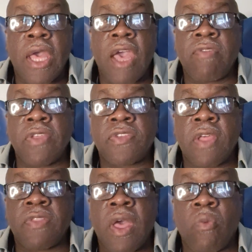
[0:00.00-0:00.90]
Having
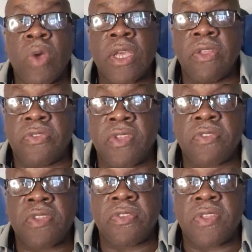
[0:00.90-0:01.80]
said that, when
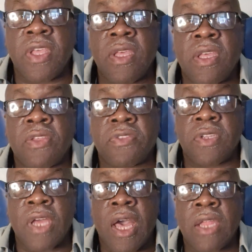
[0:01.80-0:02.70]
consistency is
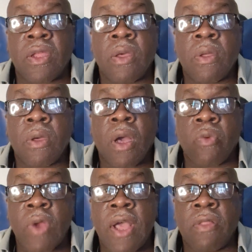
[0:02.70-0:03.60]
not
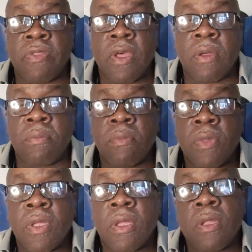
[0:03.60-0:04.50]
around them,
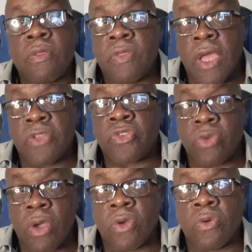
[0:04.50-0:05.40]
they
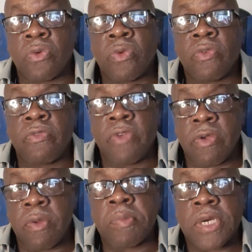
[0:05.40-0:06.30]
struggle
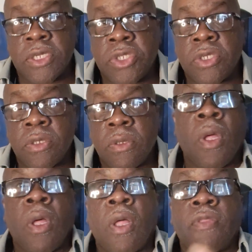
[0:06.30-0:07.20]
very much.
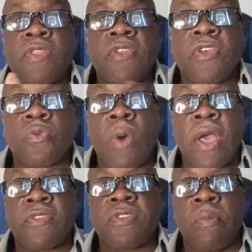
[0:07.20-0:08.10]
This is
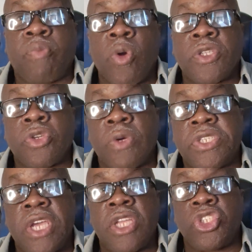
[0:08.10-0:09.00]
why it's important to
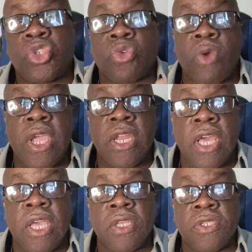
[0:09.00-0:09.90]
attend
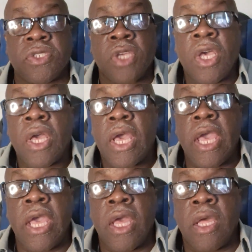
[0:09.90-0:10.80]
trainings
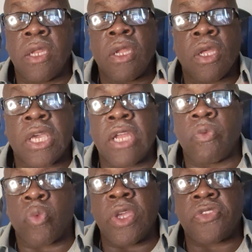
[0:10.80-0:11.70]
and
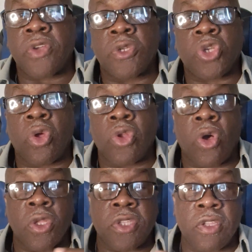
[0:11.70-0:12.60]
get research on
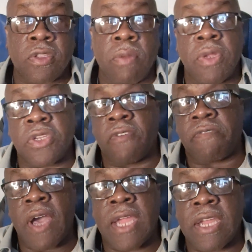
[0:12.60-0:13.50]
autism and to
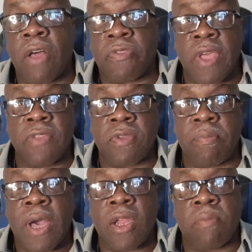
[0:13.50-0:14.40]
find out things
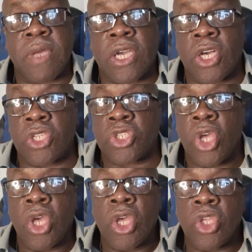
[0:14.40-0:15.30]
about it, because
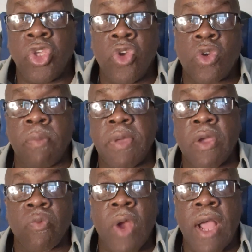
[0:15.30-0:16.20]
you could be
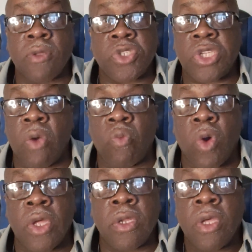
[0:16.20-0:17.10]
around
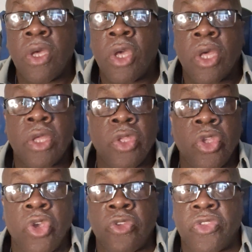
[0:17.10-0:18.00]
someone,
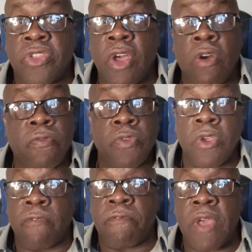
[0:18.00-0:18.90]
yourself,
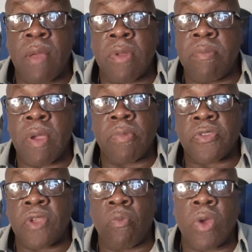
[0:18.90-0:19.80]
your family member,
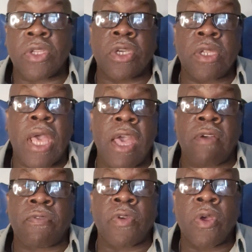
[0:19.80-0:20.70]
someone could have